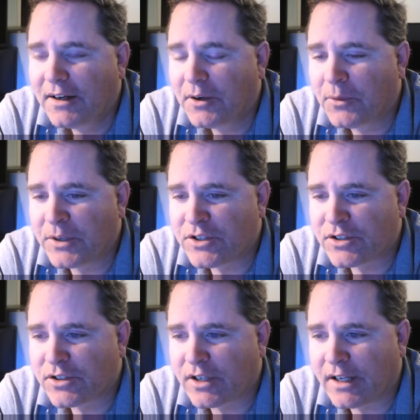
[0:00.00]
which
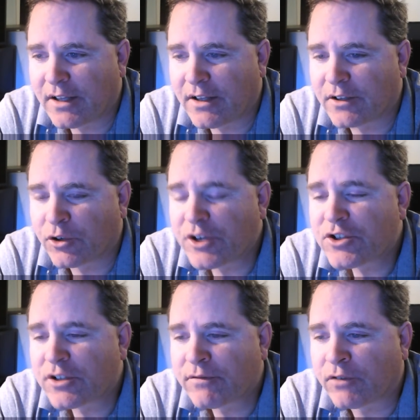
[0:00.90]
uh, the
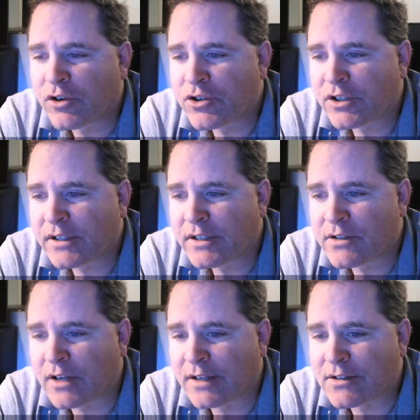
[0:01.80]
Christian version is
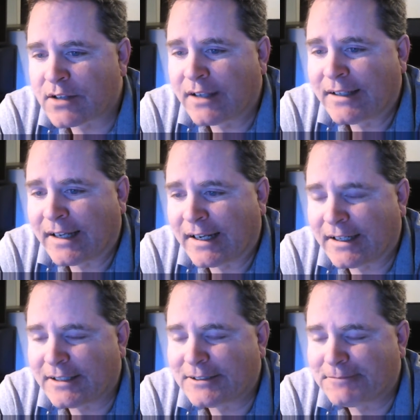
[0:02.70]
on Sunday
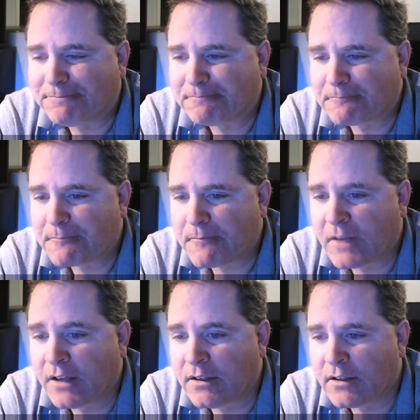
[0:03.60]

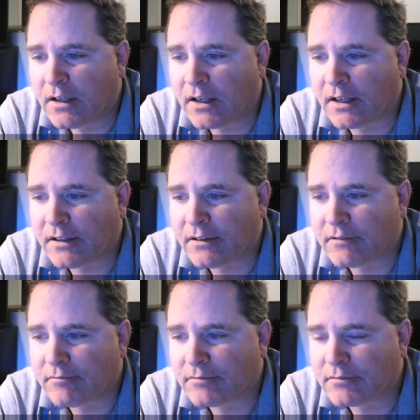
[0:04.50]

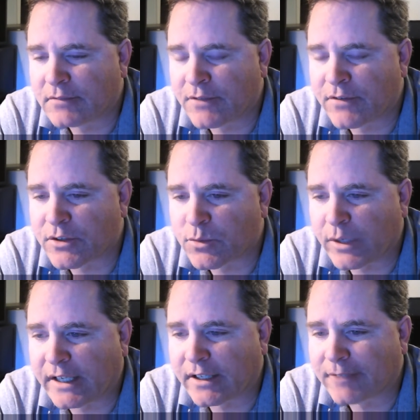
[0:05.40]
um, this week.